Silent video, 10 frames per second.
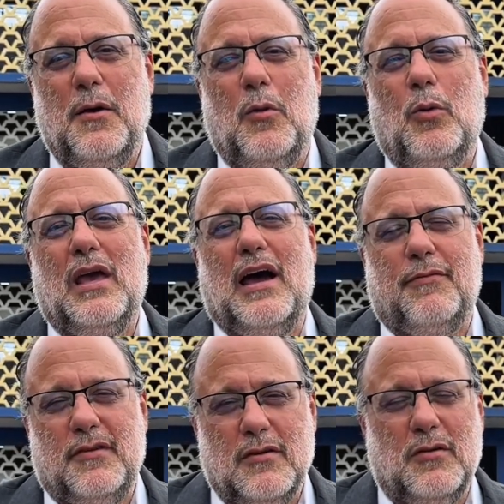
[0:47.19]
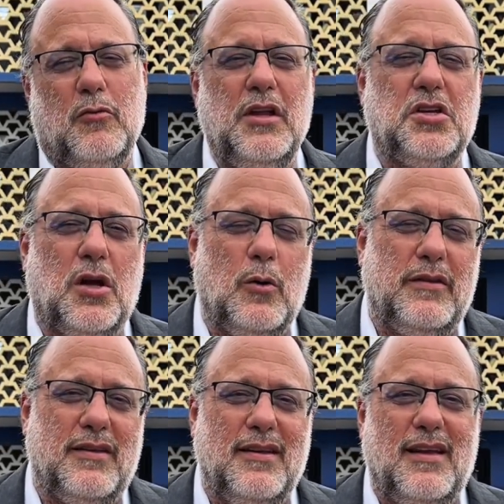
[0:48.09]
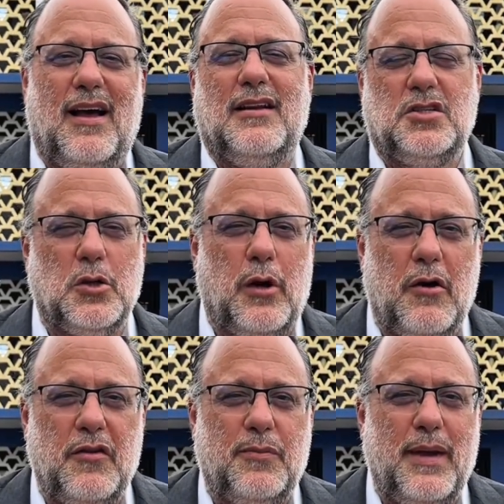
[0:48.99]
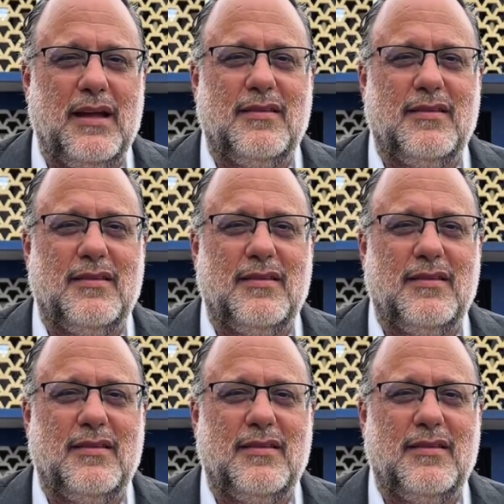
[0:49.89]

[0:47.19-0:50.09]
we have to reach out and show our respect.